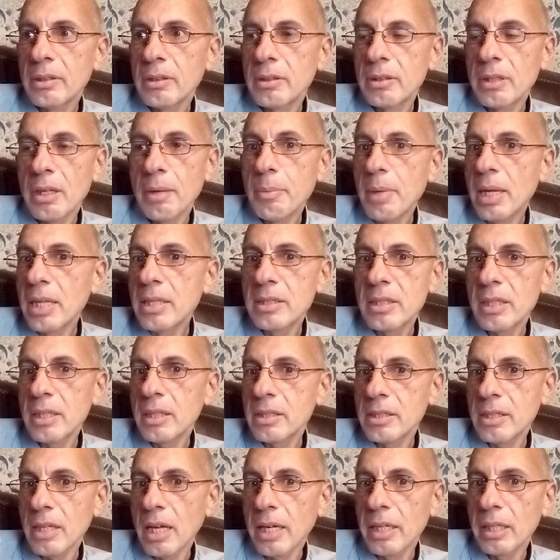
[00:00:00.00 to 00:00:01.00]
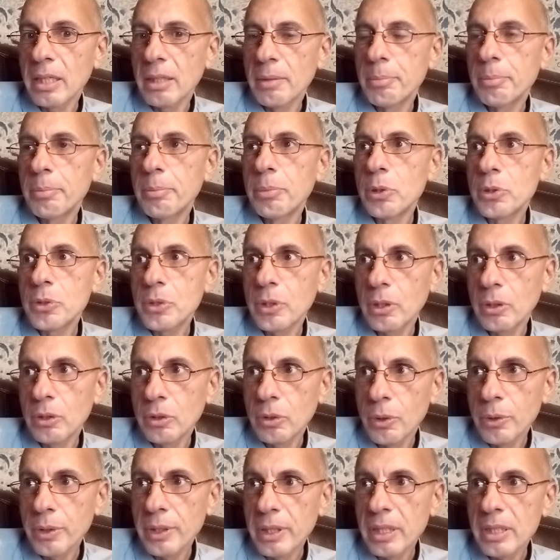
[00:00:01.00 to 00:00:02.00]
immense anxiety,
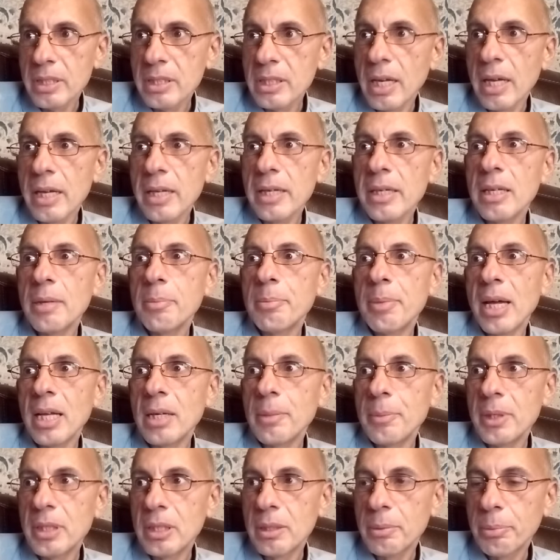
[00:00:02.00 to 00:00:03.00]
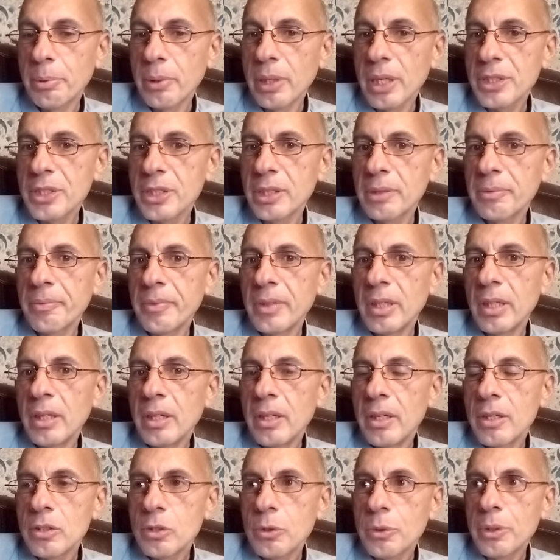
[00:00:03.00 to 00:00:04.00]
persecutory anxiety, abandonment, depression.
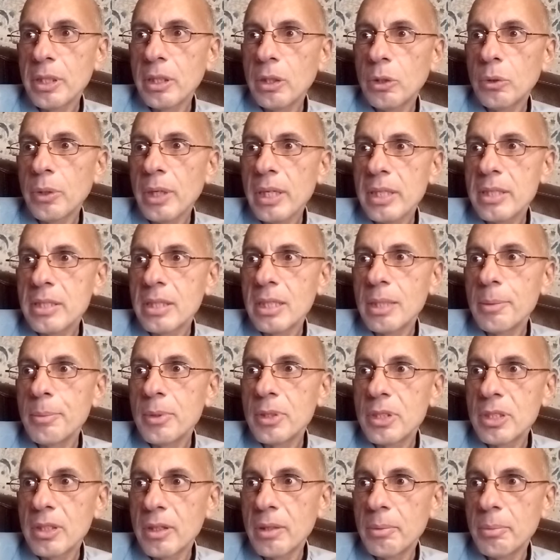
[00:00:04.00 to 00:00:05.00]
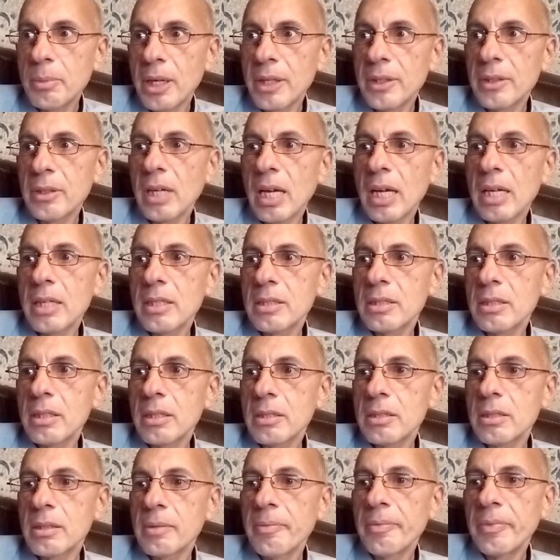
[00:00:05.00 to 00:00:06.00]
So he creates an image of the mother as
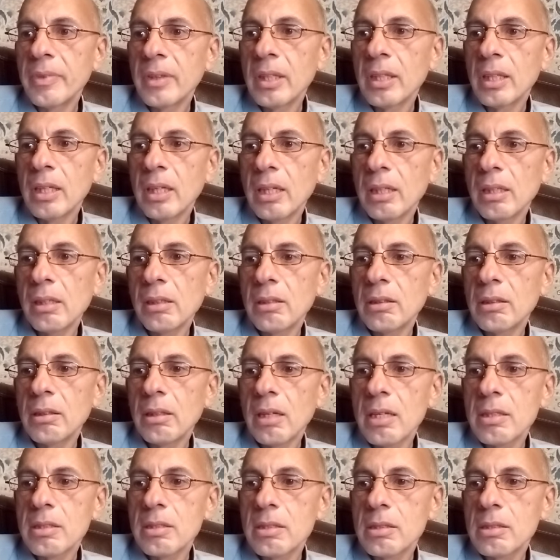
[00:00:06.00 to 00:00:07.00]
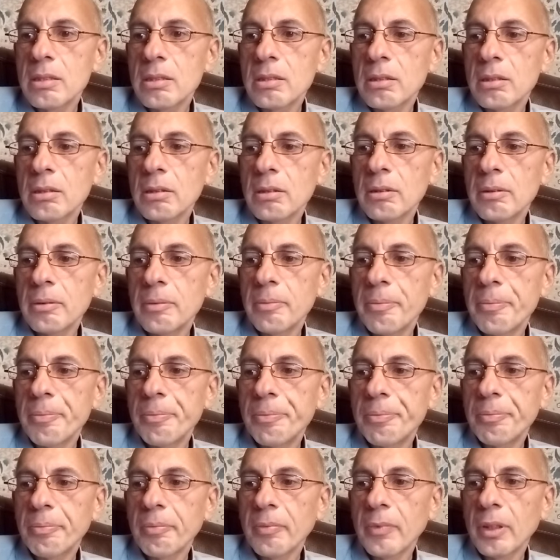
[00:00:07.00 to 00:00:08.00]
this, uh, as,
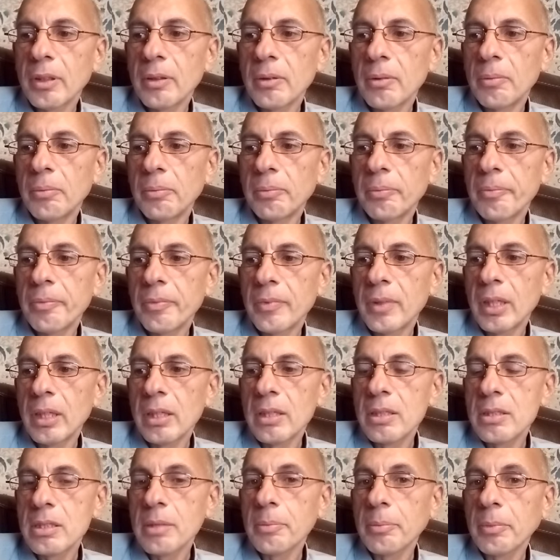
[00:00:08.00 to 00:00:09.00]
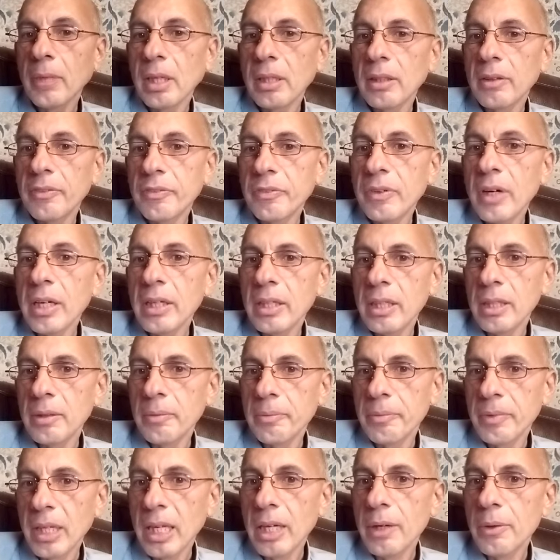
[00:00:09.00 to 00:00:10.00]
uh, as some kind of frightening
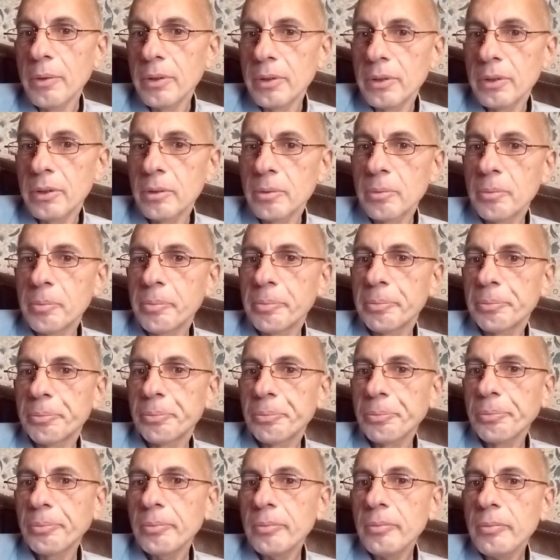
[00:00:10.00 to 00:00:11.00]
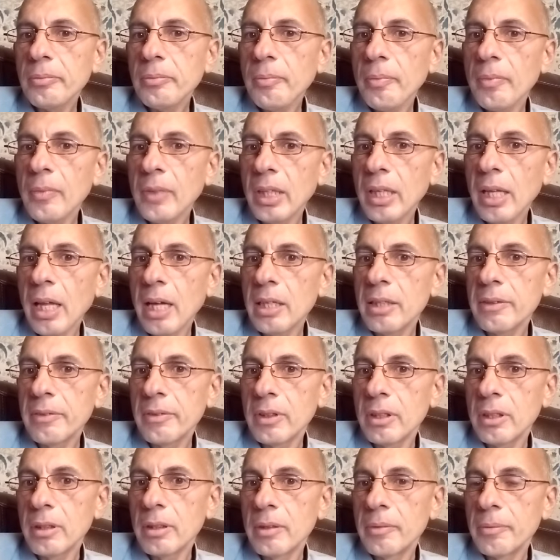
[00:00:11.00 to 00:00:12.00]
character out of
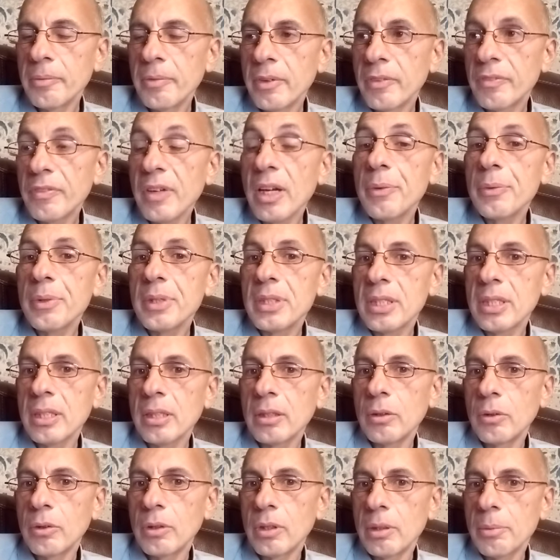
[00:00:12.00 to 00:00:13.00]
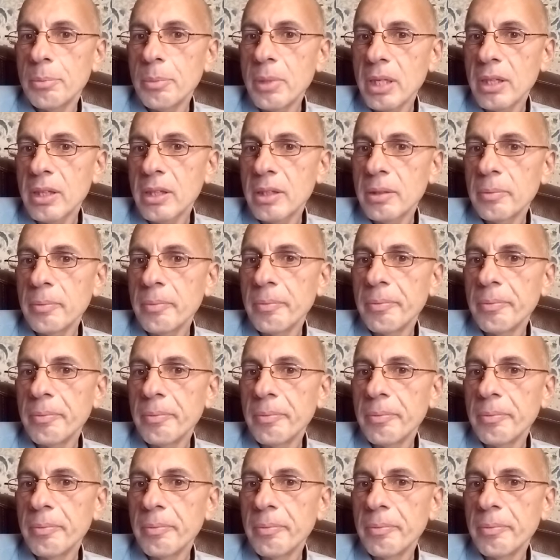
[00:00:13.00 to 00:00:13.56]
a fairy tale or a myth.